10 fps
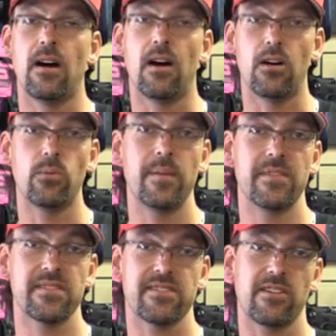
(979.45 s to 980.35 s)
All
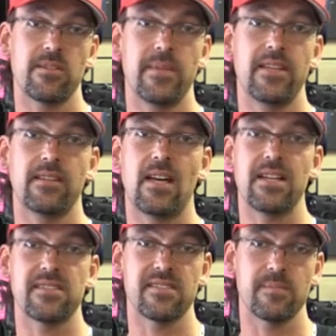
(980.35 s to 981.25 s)
women's tournament,
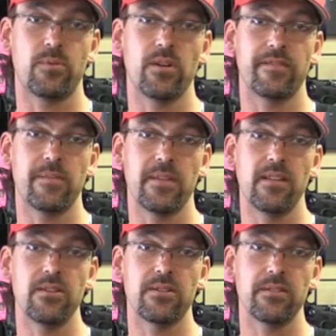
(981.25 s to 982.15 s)
lots of support from the
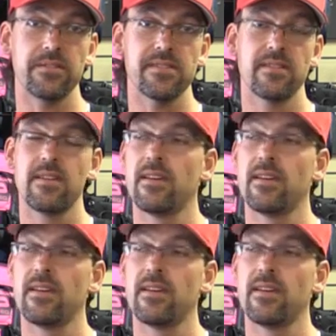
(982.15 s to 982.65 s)
locals.